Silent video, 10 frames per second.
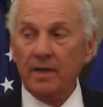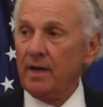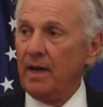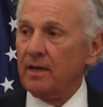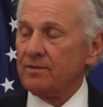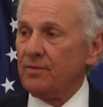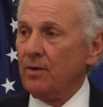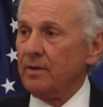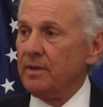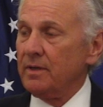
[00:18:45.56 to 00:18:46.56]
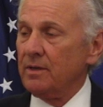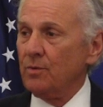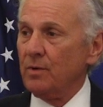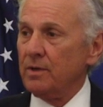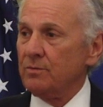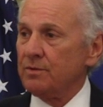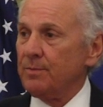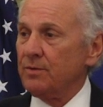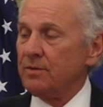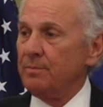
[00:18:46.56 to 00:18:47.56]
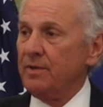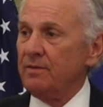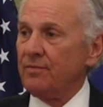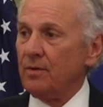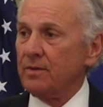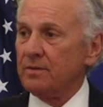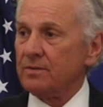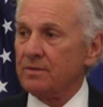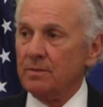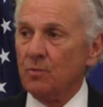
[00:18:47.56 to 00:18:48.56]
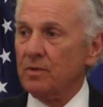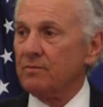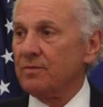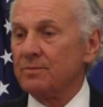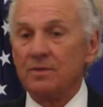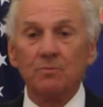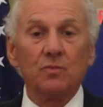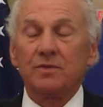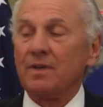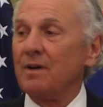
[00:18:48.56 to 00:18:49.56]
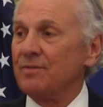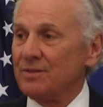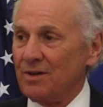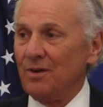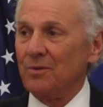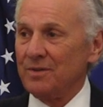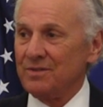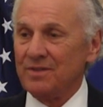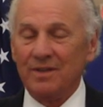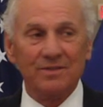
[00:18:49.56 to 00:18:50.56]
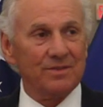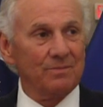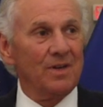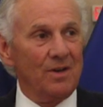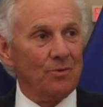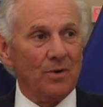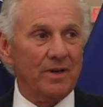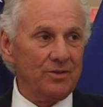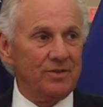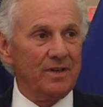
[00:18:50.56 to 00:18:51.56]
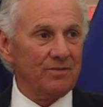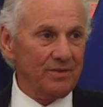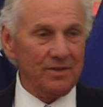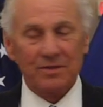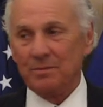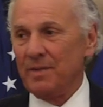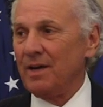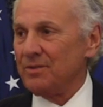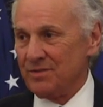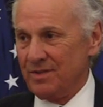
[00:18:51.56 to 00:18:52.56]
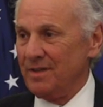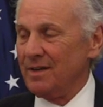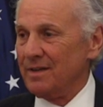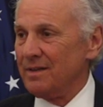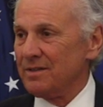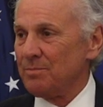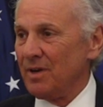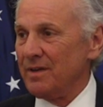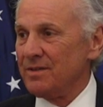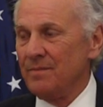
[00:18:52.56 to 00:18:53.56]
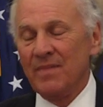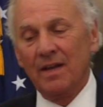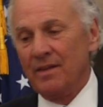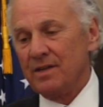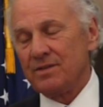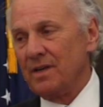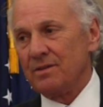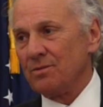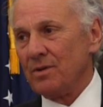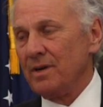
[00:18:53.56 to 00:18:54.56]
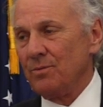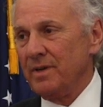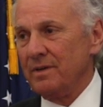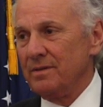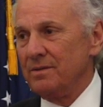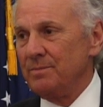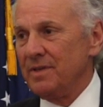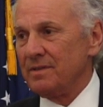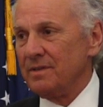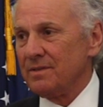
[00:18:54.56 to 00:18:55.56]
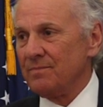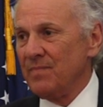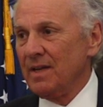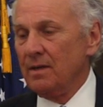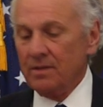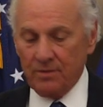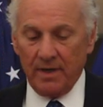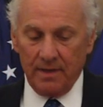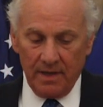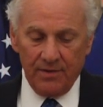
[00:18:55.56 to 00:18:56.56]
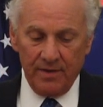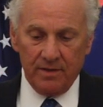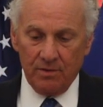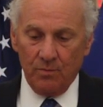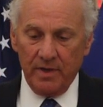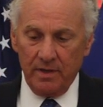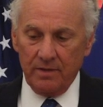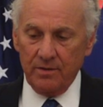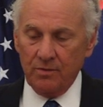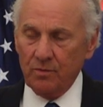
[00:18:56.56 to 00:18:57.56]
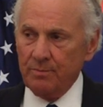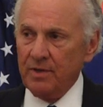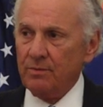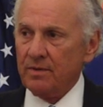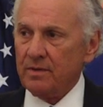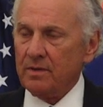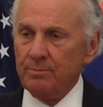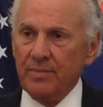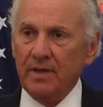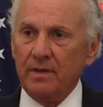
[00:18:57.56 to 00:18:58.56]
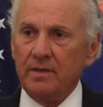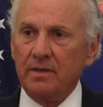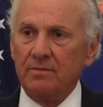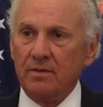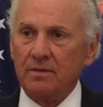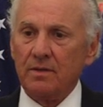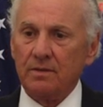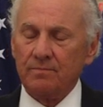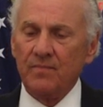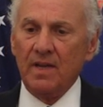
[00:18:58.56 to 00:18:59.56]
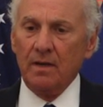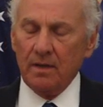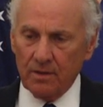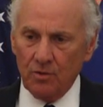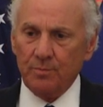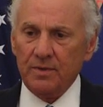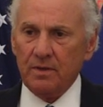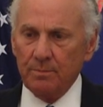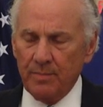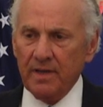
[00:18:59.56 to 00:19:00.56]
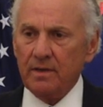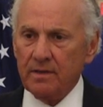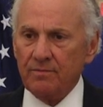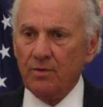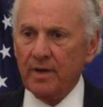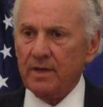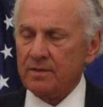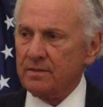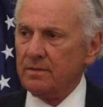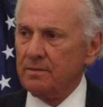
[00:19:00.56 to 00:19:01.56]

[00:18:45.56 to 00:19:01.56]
ask for it and didn't know what it was supposed to be for until someone from someone's office called and said, write a check for this amount and send it to this place. That's not the right way to do business. So I think the way to do it would be with a competitive or an open competitive grants